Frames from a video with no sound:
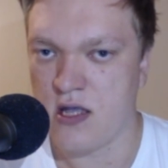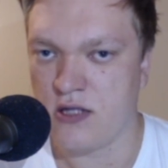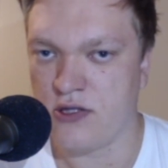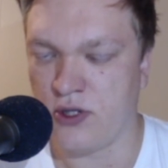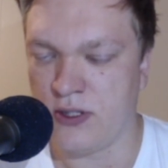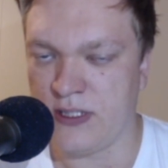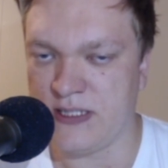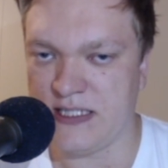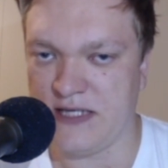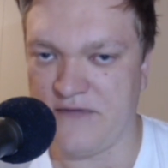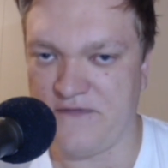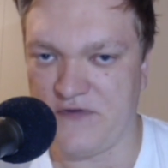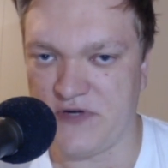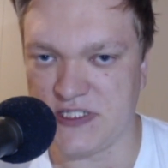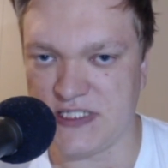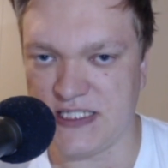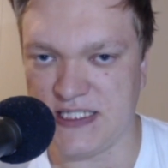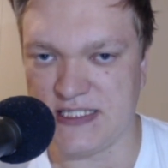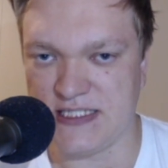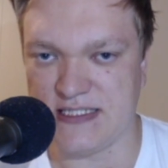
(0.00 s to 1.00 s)
The only
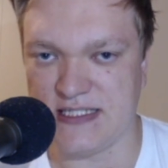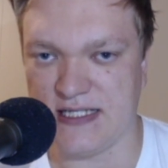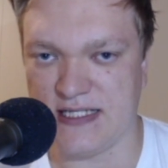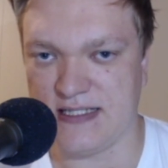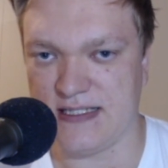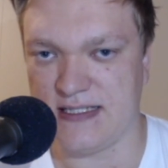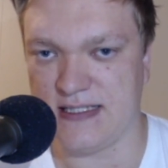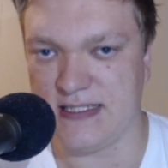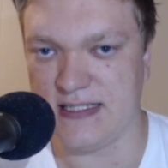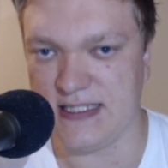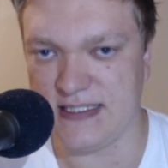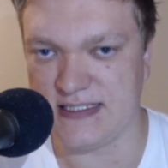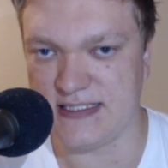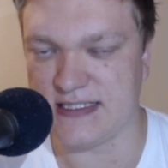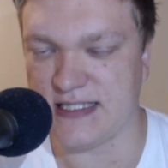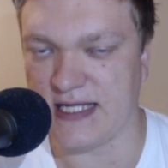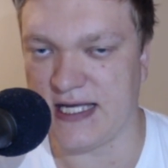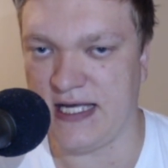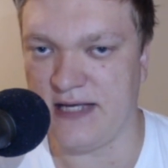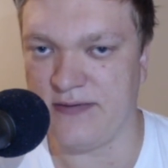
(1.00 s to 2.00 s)
difference is that
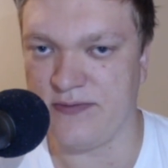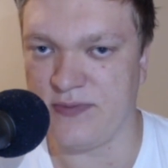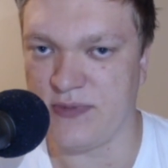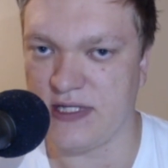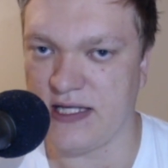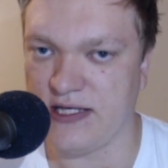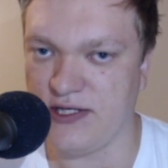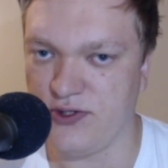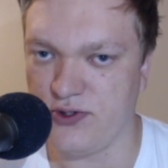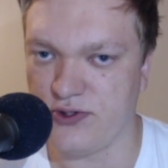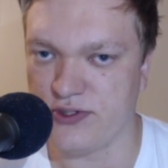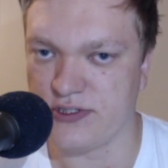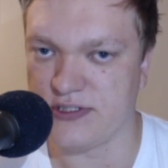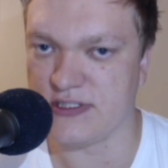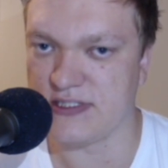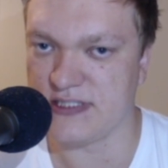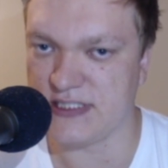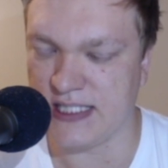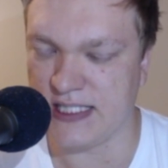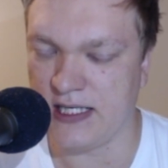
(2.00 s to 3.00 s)
this time they use
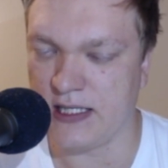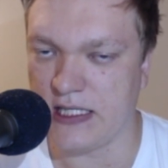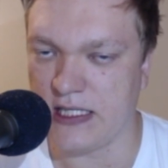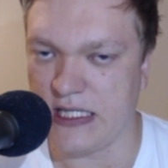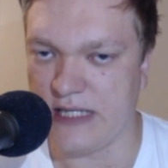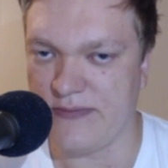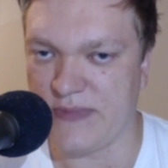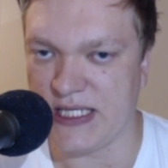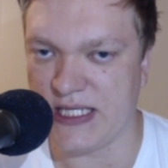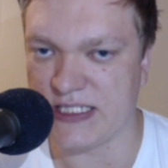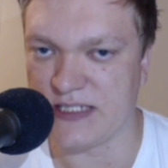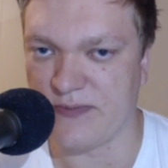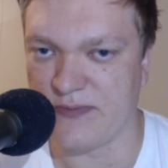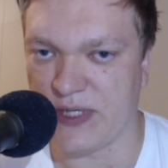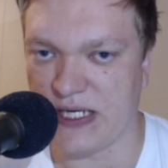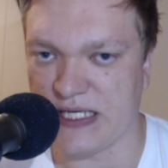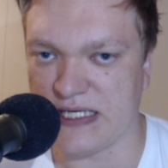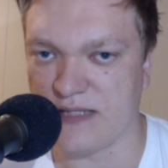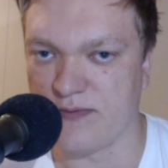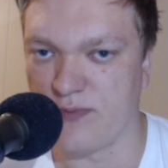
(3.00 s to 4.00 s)
single elimination
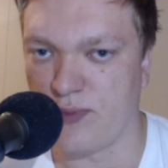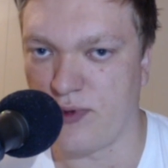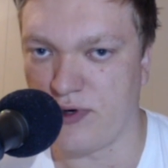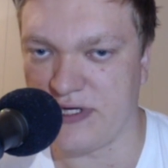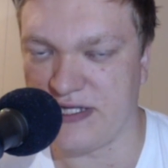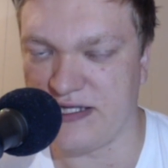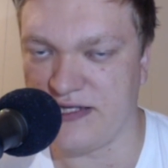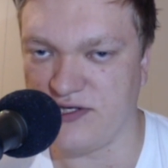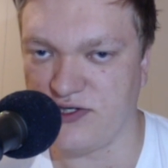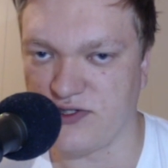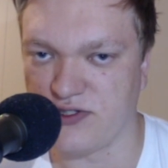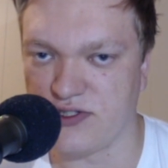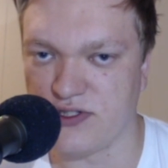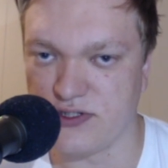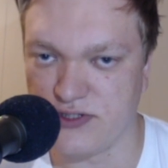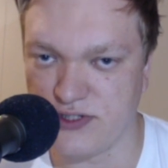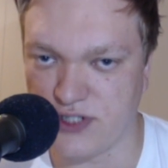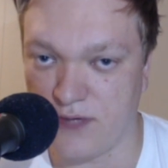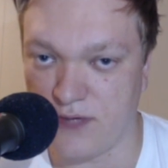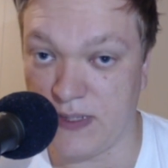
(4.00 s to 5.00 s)
bracket more than use
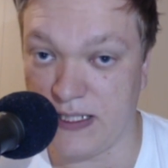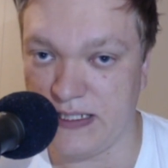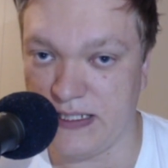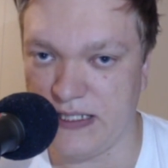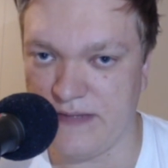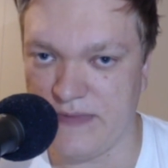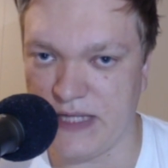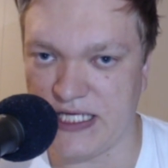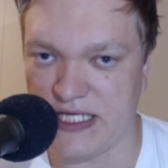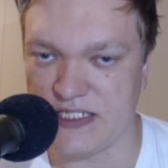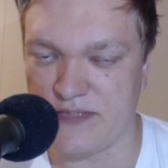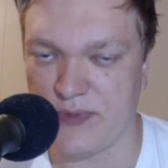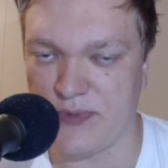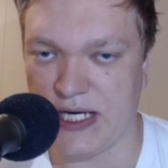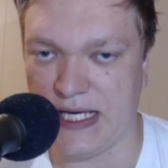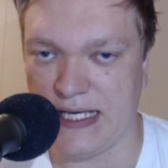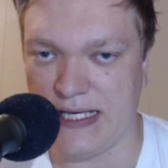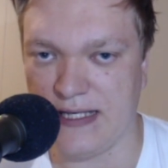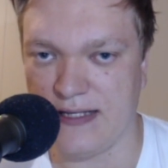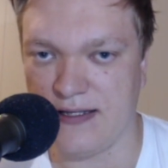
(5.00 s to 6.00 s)
double elimination
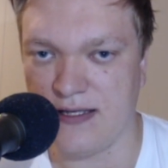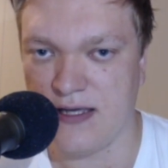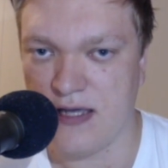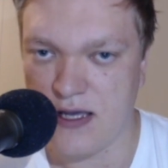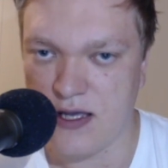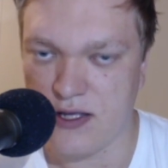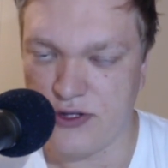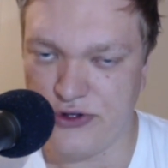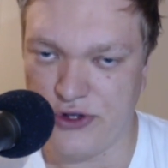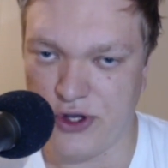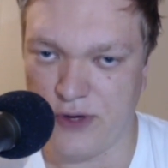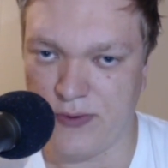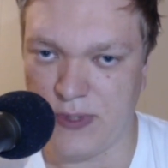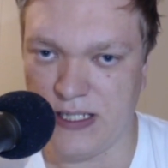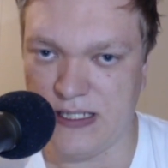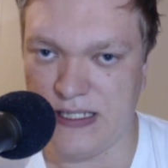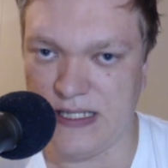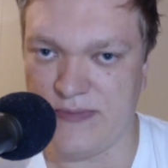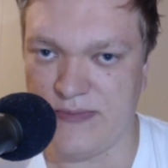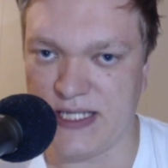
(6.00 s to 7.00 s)
bracket. Double
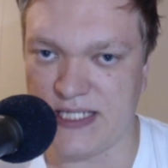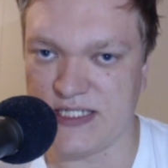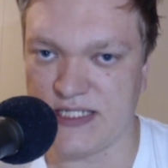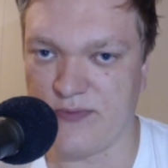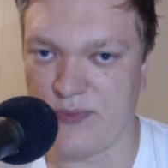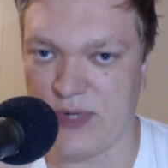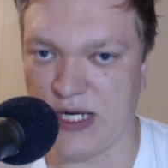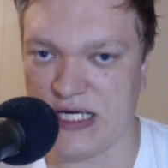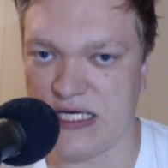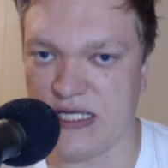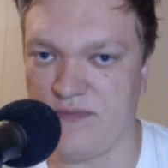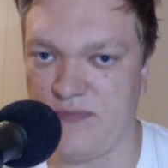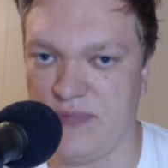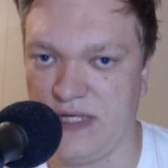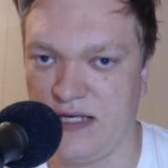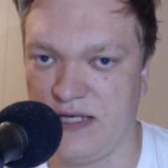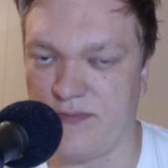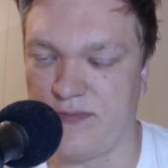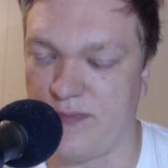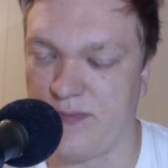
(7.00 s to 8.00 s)
elimination bracket
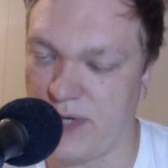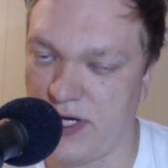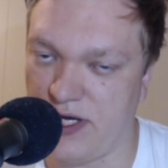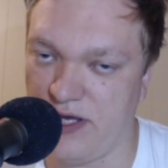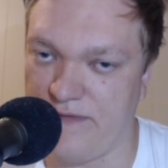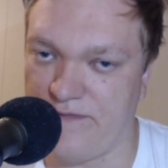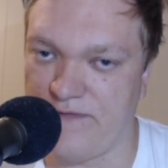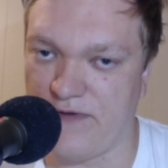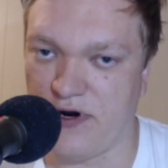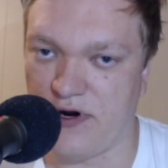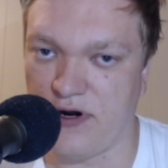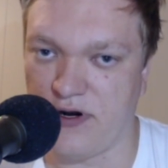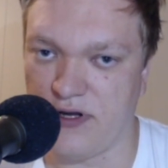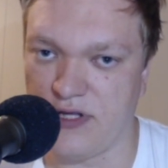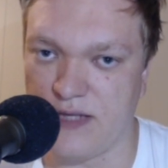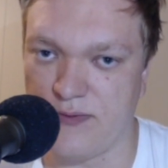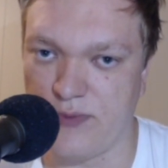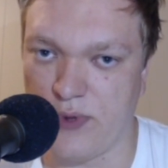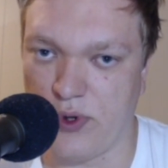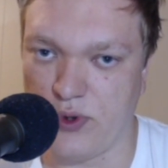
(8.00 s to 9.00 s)
being by far
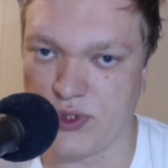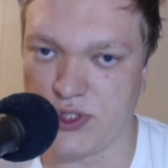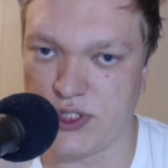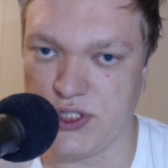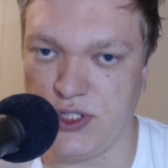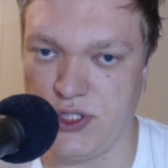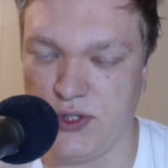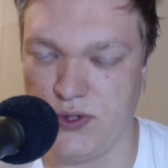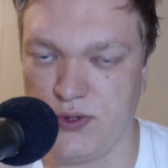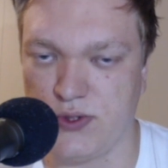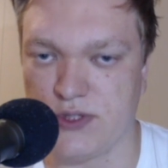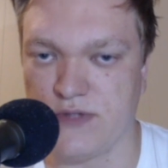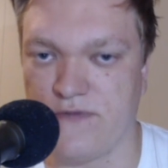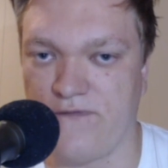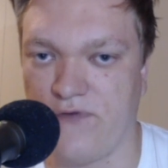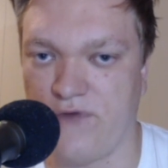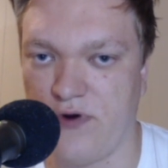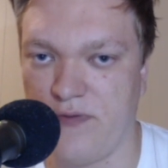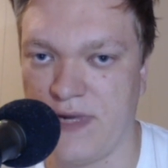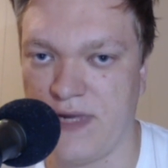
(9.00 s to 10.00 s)
the most used
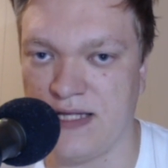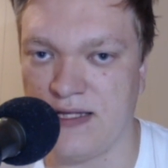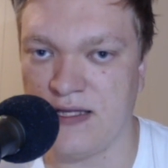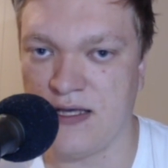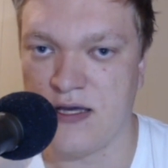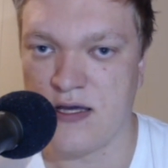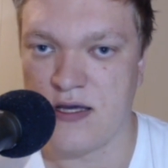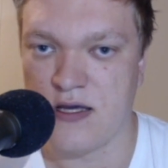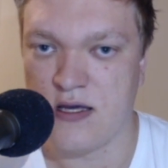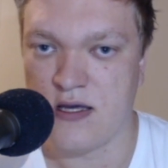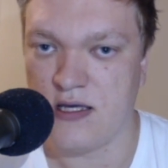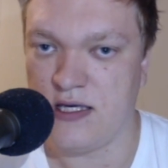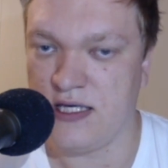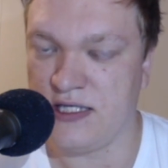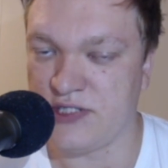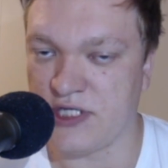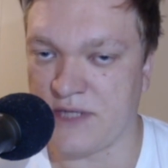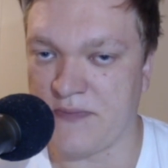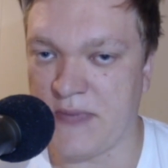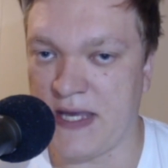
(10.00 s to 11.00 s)
format
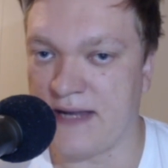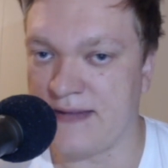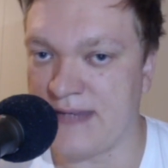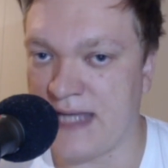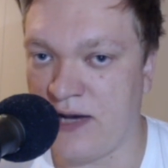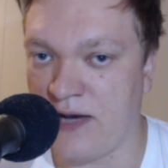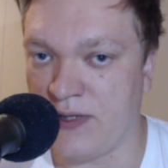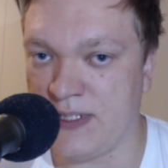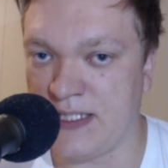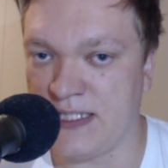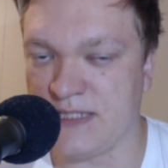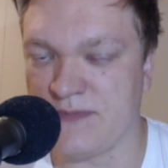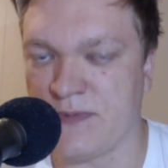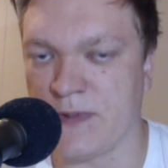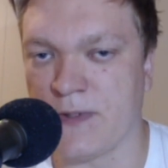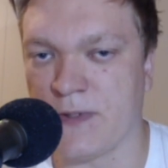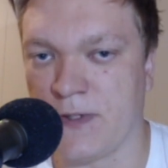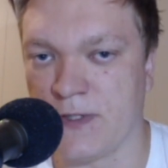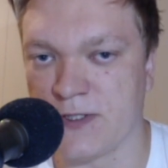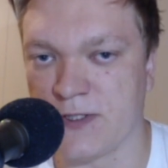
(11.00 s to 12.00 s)
in Trackmania nowadays,
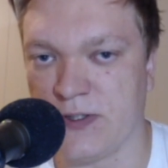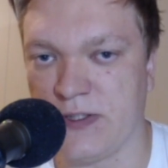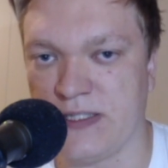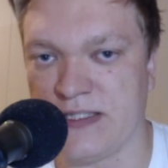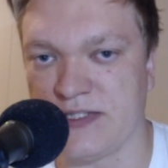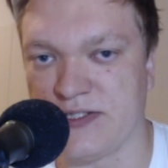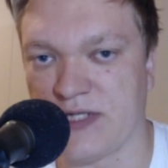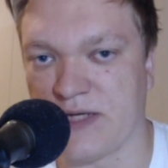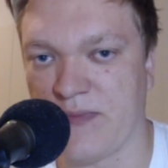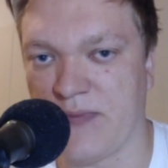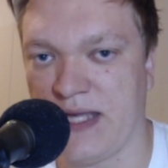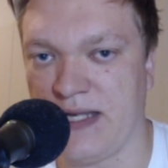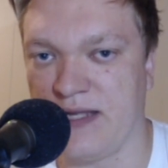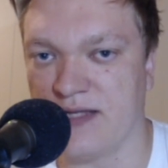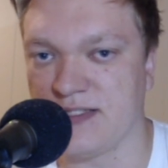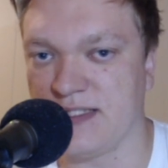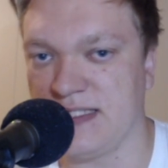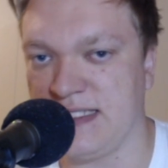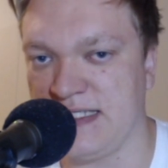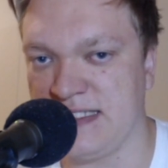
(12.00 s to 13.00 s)
but also in the
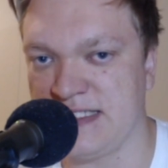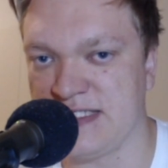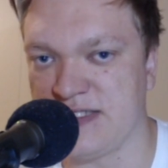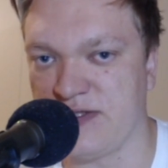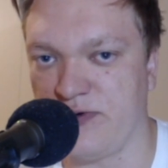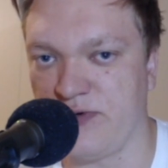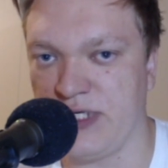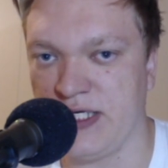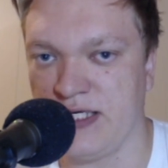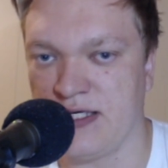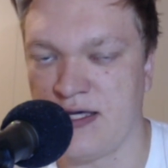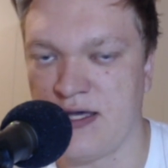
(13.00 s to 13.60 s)
Trackmania's history.